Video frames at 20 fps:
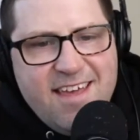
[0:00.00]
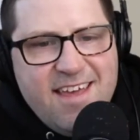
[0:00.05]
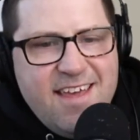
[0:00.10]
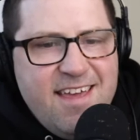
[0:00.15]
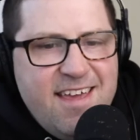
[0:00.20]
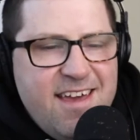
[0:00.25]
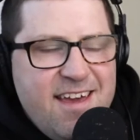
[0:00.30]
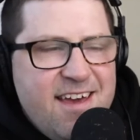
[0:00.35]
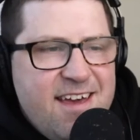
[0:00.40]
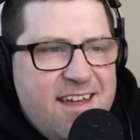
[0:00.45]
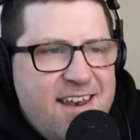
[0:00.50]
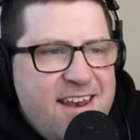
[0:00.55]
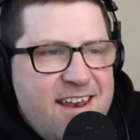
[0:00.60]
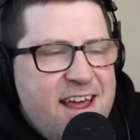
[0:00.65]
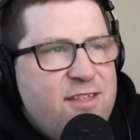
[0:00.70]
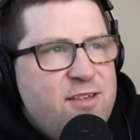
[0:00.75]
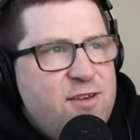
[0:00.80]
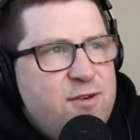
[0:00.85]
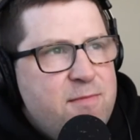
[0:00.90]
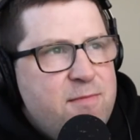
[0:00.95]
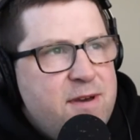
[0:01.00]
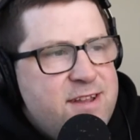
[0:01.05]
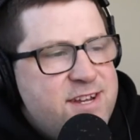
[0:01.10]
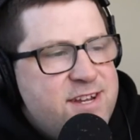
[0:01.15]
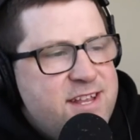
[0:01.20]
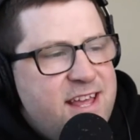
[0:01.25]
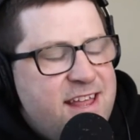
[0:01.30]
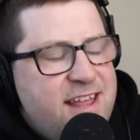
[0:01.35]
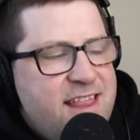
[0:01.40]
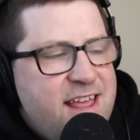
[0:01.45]
Yeah, now that you
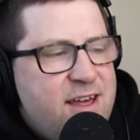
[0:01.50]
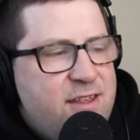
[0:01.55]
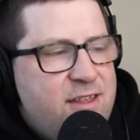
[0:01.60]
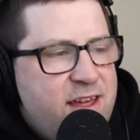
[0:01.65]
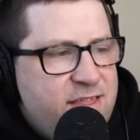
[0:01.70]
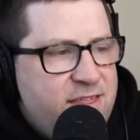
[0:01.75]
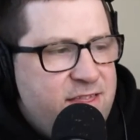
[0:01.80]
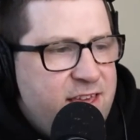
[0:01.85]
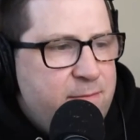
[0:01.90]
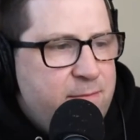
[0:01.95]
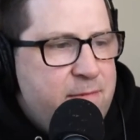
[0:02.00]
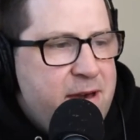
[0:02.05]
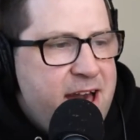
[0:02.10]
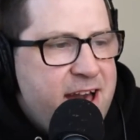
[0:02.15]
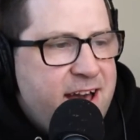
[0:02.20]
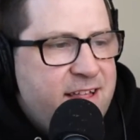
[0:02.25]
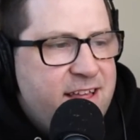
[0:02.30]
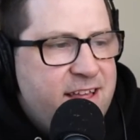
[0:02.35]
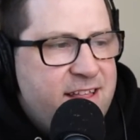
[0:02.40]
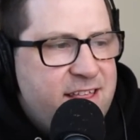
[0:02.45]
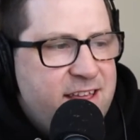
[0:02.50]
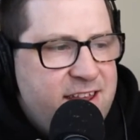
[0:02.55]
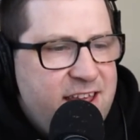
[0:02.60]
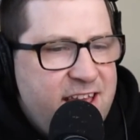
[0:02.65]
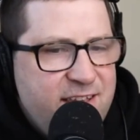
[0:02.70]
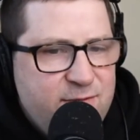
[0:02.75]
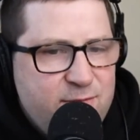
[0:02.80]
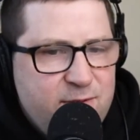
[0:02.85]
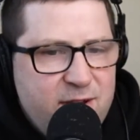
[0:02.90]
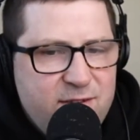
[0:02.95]
mention that, now that I think back like the
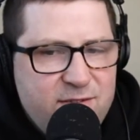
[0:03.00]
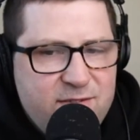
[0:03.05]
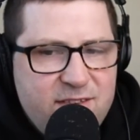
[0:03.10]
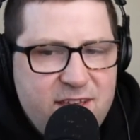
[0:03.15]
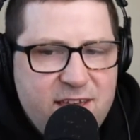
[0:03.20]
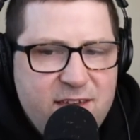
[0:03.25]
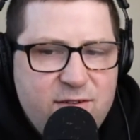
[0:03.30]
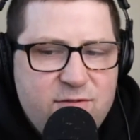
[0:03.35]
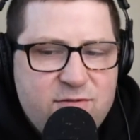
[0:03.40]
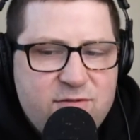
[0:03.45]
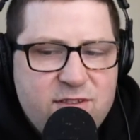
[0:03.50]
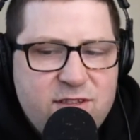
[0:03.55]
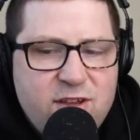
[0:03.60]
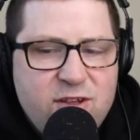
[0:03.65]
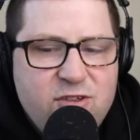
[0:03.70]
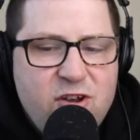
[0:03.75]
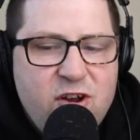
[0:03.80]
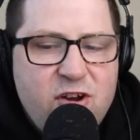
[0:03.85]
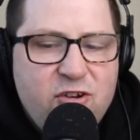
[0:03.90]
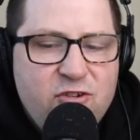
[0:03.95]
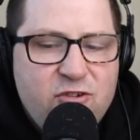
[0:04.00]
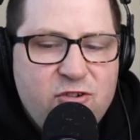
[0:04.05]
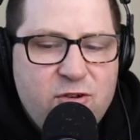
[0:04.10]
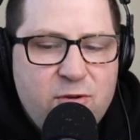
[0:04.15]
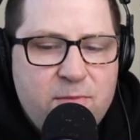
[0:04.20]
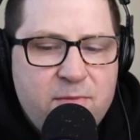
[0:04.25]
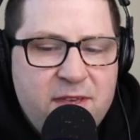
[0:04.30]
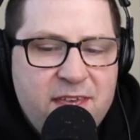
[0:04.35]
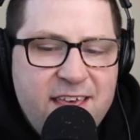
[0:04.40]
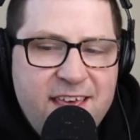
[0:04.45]
days when I was like using the
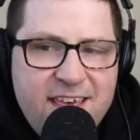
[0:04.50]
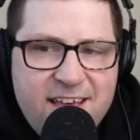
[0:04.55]
darkroom,